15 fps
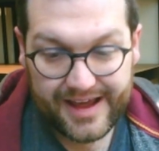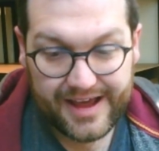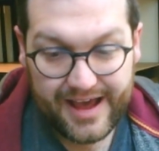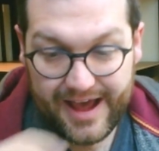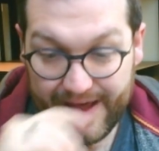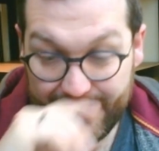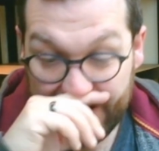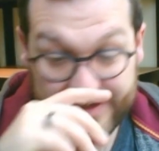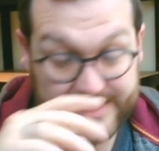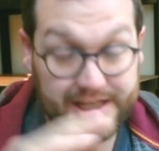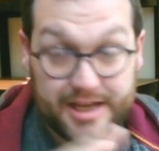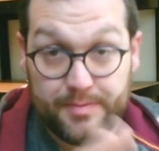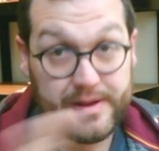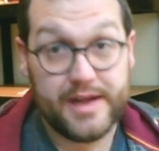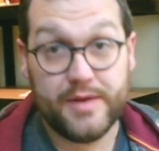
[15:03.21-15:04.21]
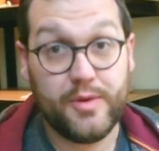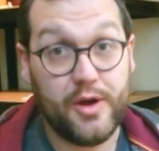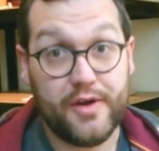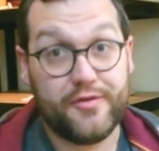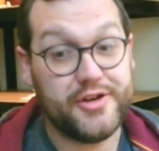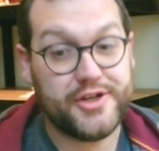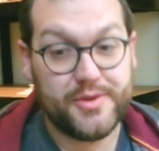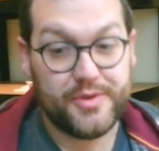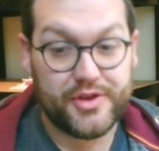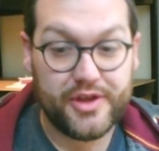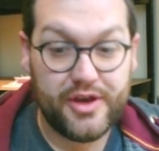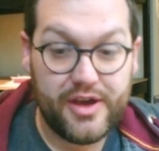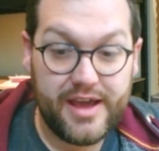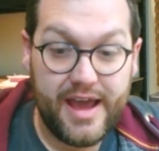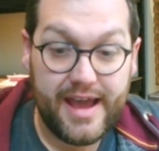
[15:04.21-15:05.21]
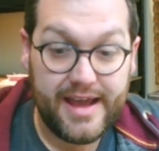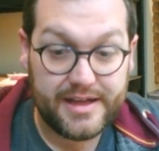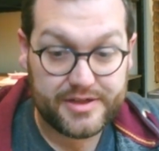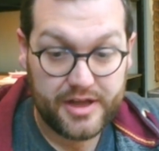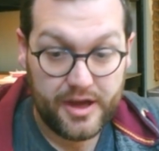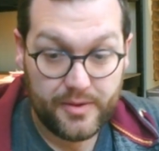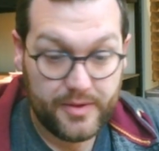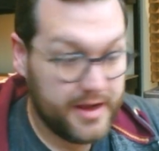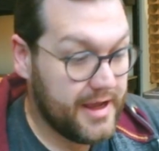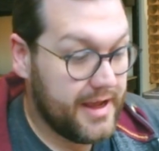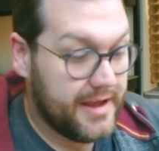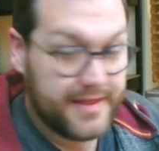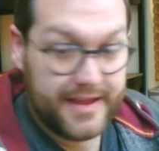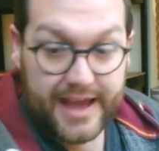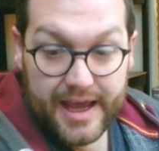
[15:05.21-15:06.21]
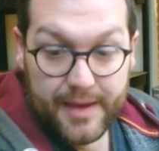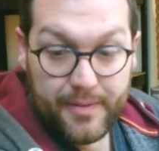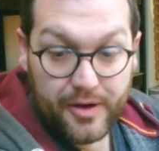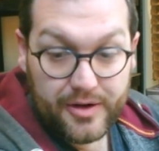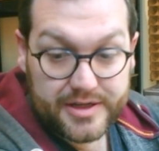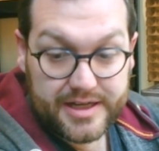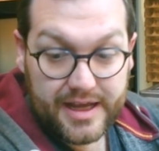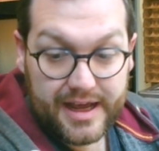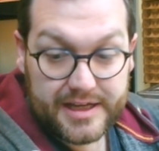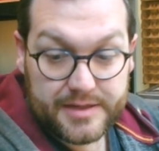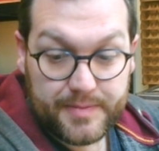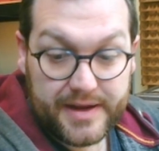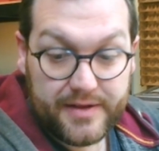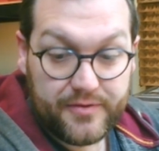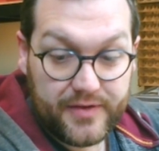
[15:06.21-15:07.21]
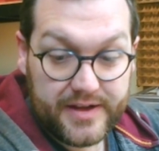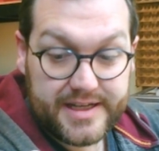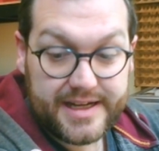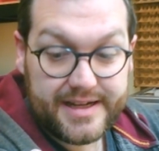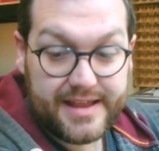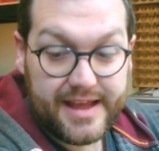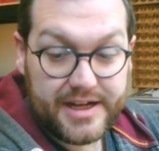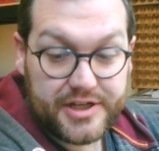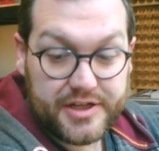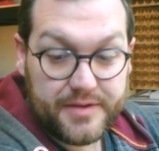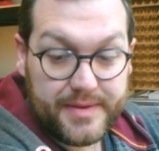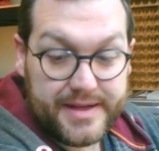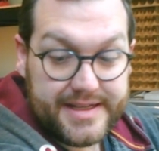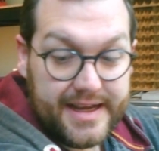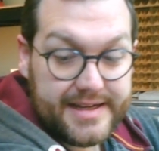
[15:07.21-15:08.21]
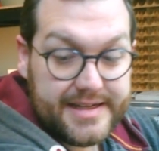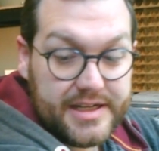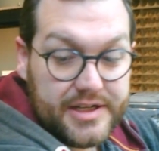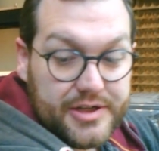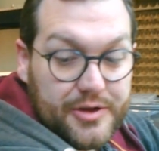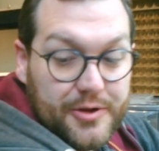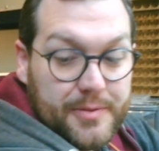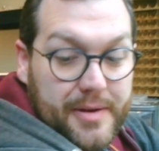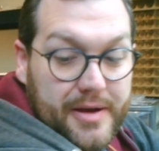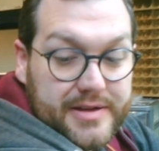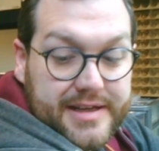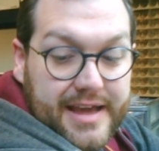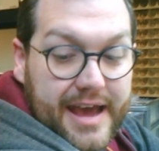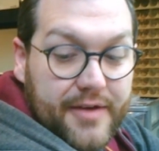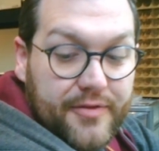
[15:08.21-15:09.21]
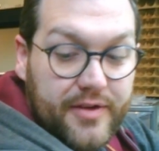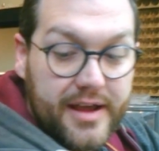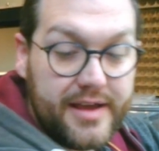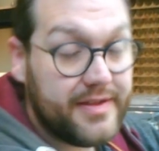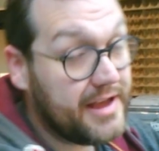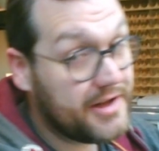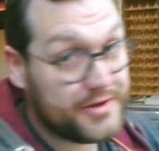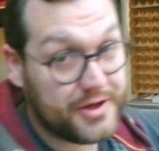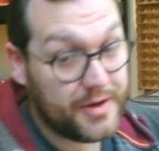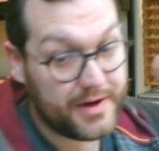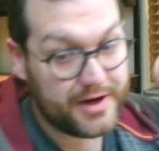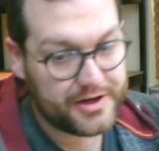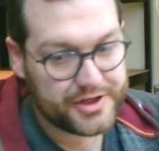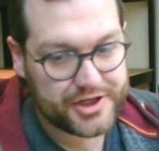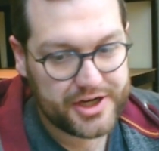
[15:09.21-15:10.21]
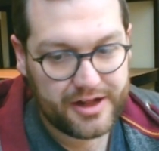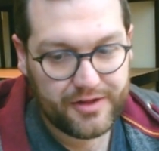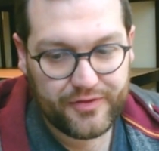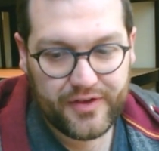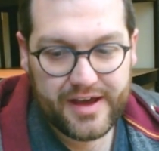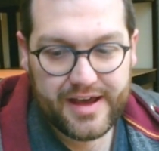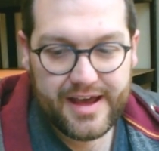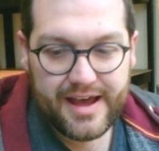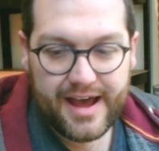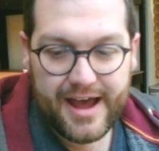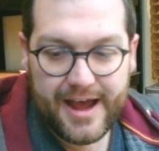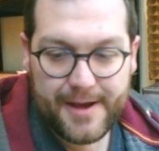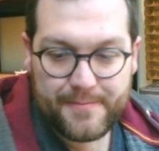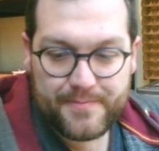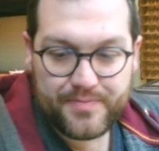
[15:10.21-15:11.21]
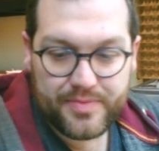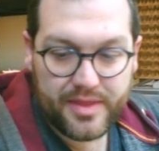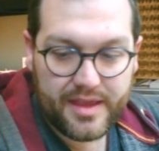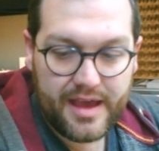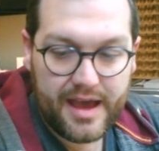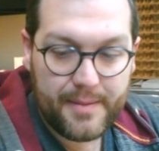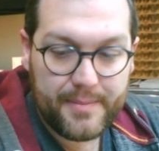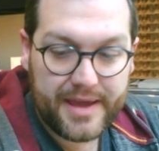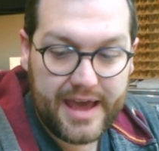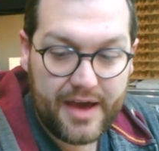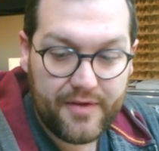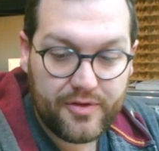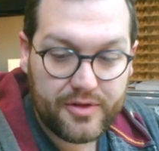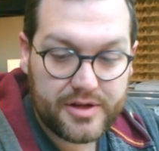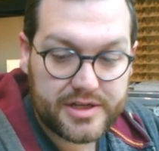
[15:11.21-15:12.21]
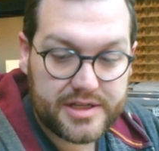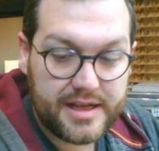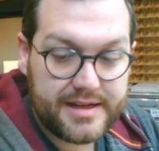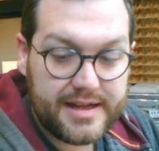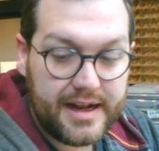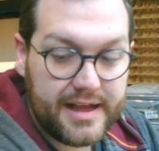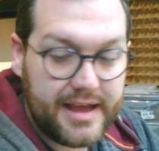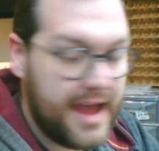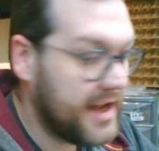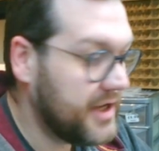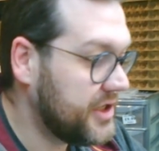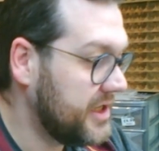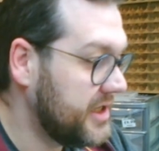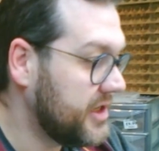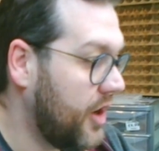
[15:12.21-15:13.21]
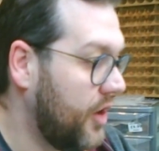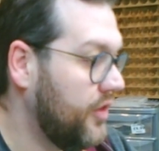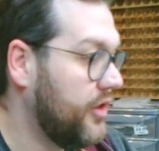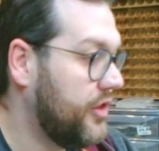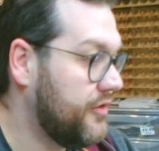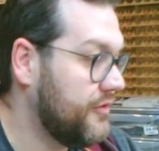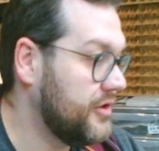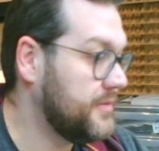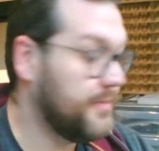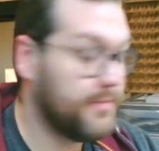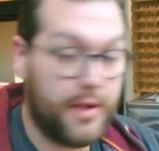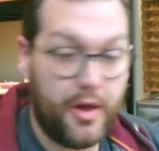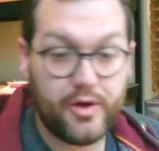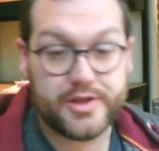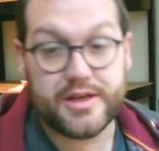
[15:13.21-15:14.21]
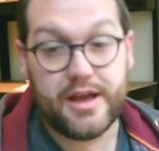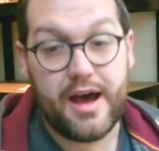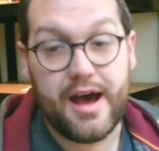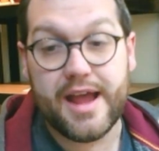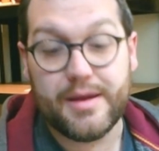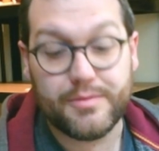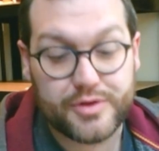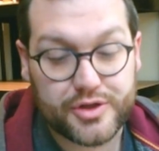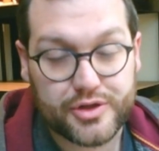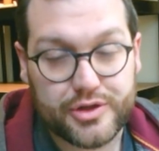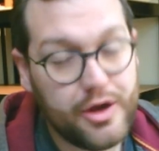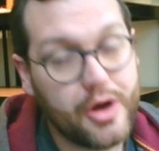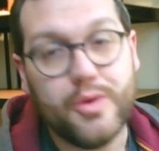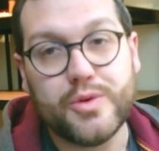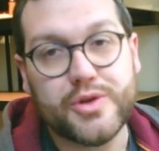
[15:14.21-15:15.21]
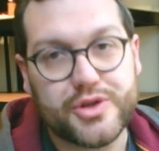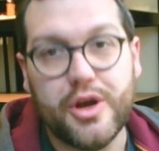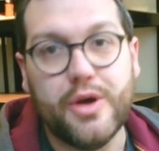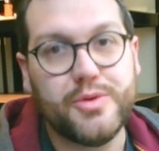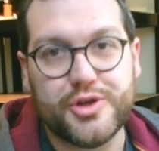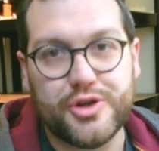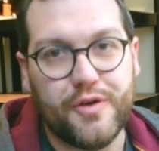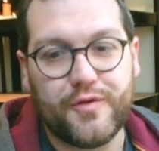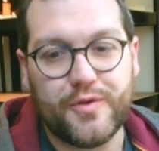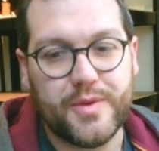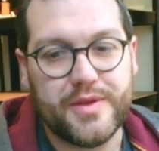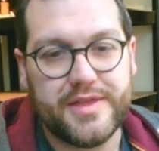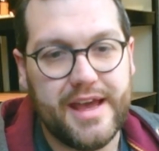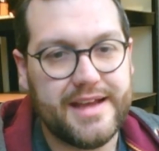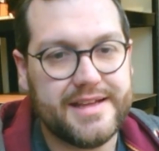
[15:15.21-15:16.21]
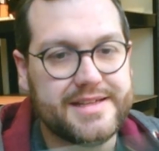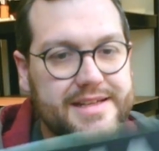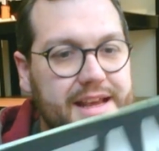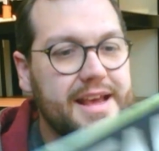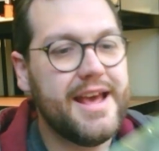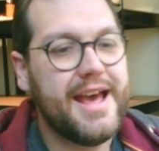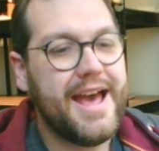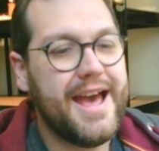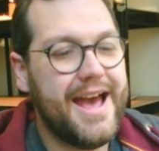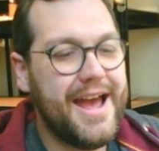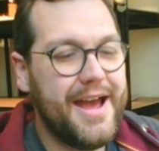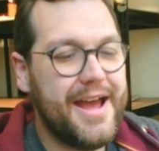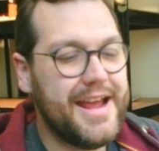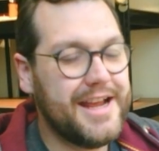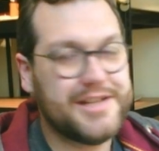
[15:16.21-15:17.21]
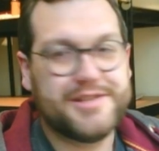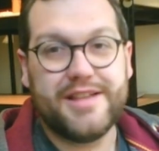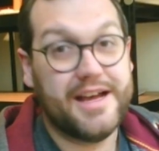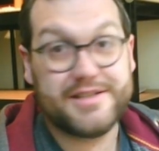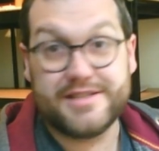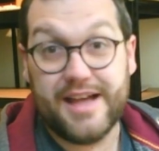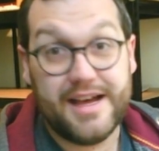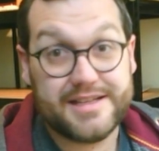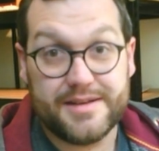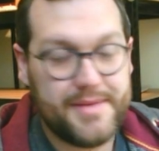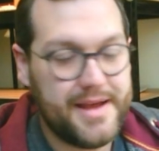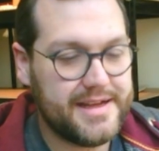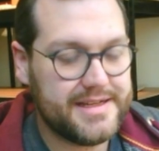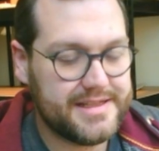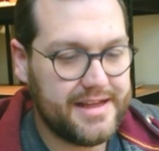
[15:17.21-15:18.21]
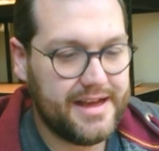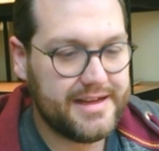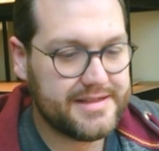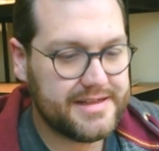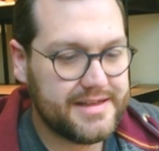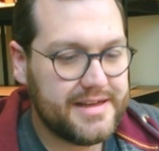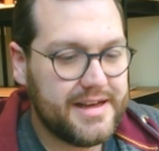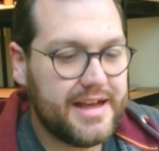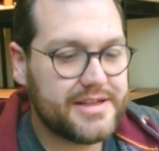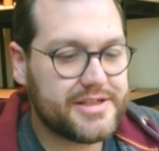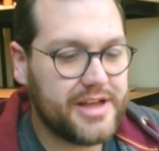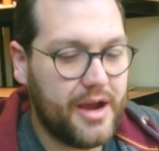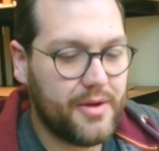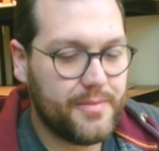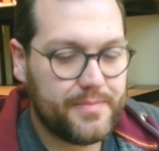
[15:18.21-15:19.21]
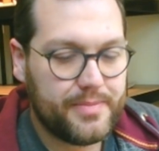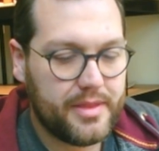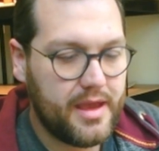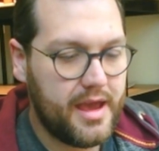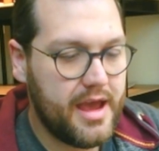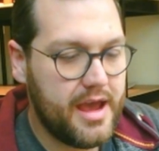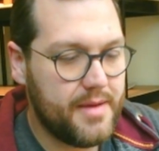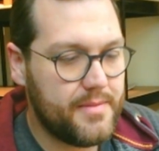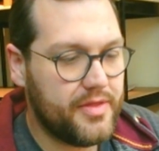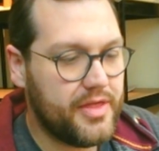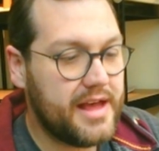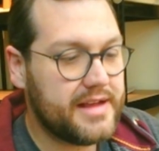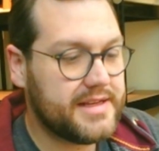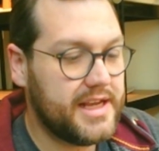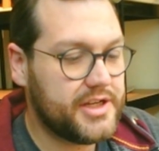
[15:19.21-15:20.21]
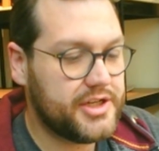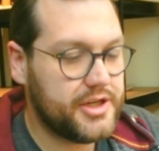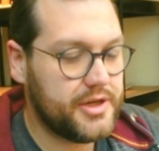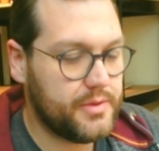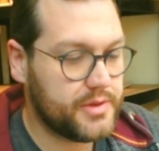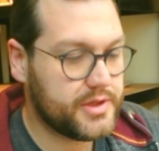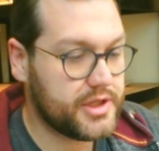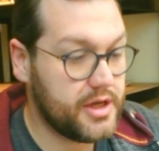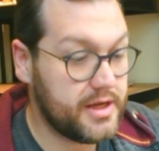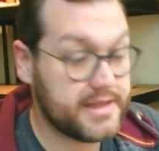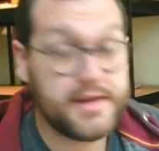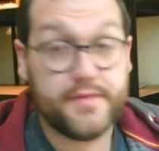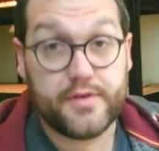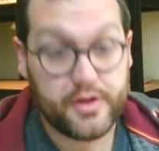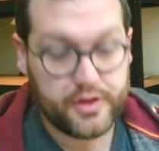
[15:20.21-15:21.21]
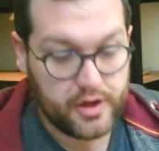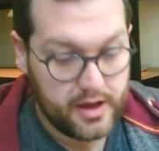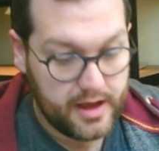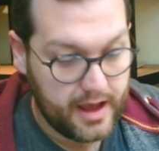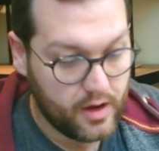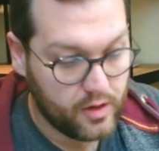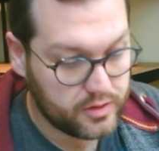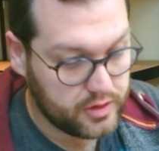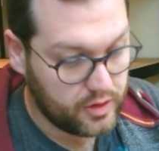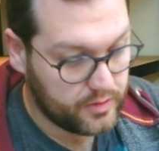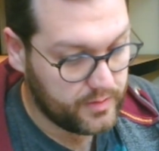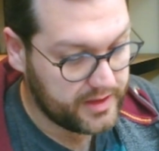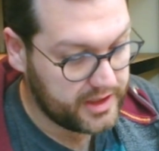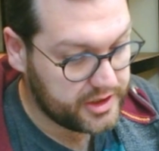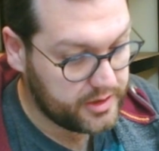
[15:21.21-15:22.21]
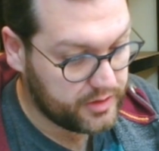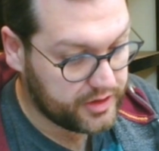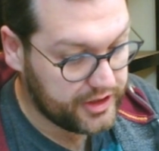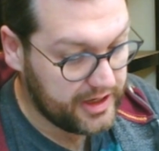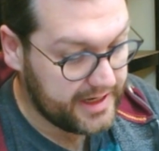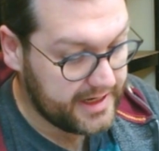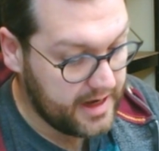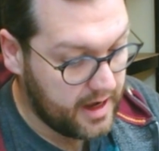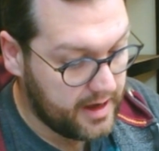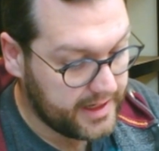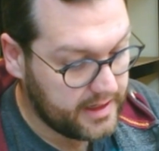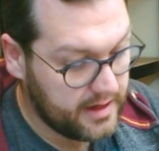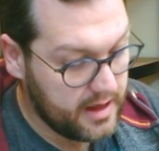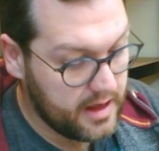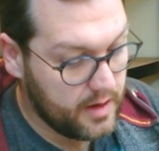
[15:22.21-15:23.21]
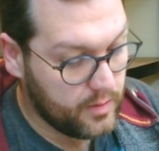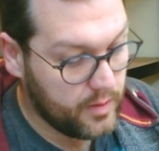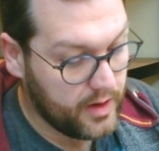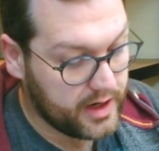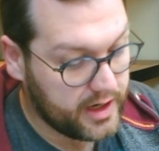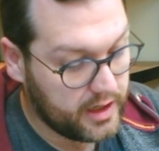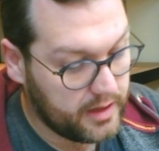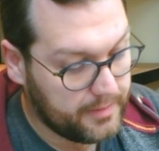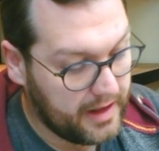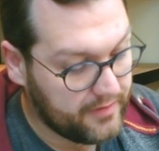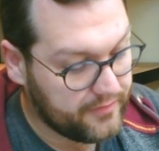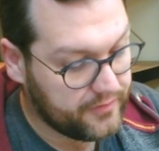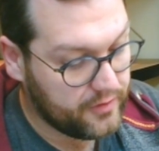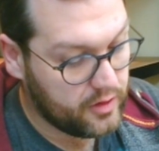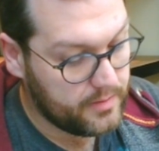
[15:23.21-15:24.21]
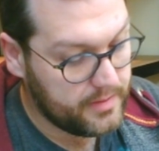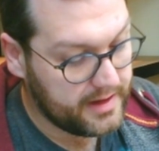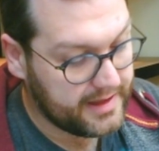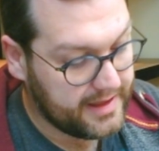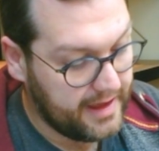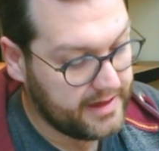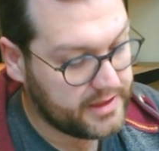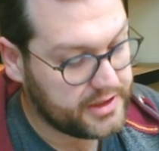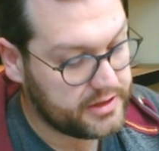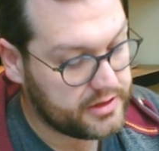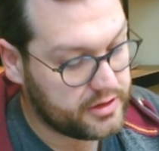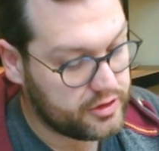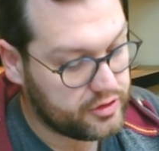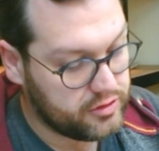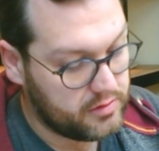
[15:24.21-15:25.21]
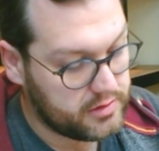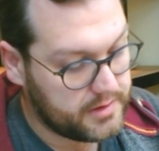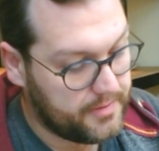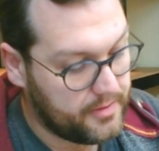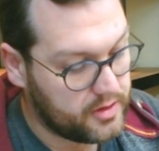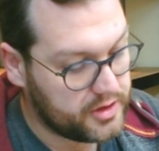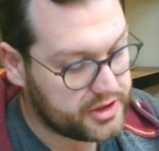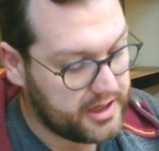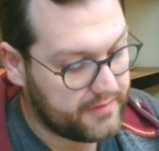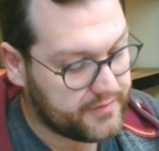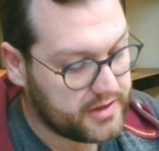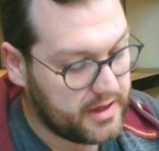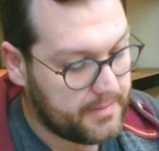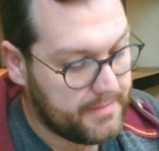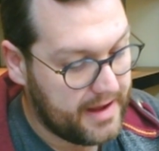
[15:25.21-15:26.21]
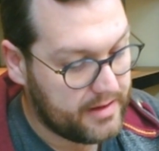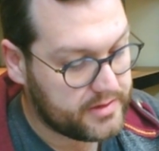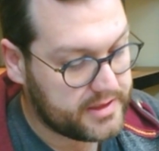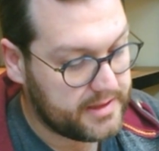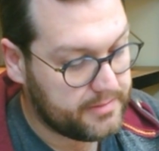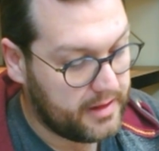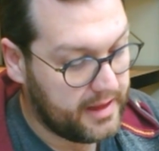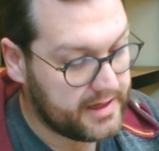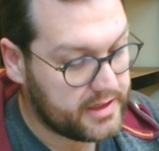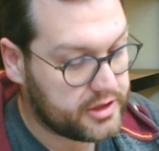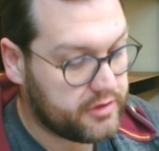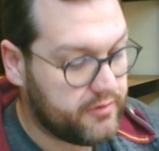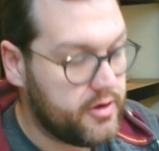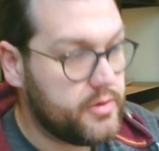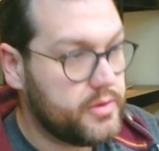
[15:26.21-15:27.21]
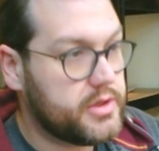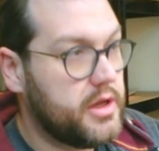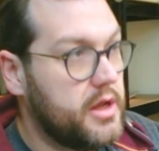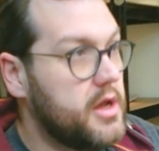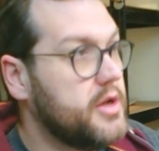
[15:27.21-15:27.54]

That's the completed work for issue 38. So the gearbox has been fitted, the engines have been tested, store the parts carefully, they're just going on a shelf. And be careful because they're delicate engines on the thrust blocks. I am so chuffed with this. That's amazing, that is. So that's issues 37 and 38 all done. With issue 39, we're working on platform, gauges, control support shafts and mounting plate screws.